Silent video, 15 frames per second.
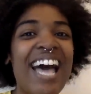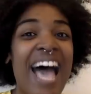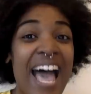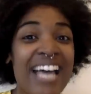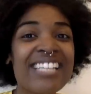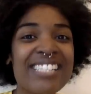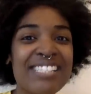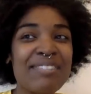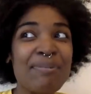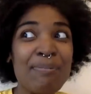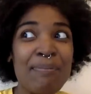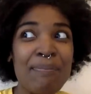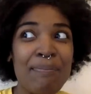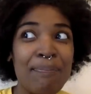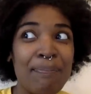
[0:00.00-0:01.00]
as
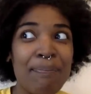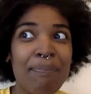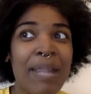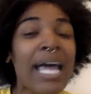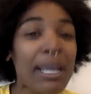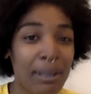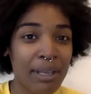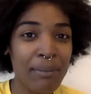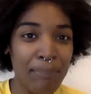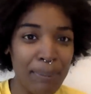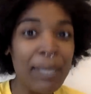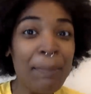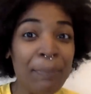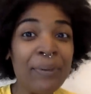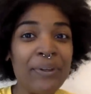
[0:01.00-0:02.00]
black
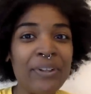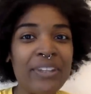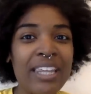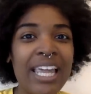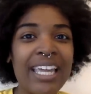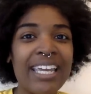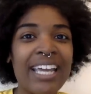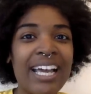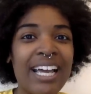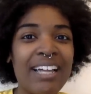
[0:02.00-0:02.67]
people like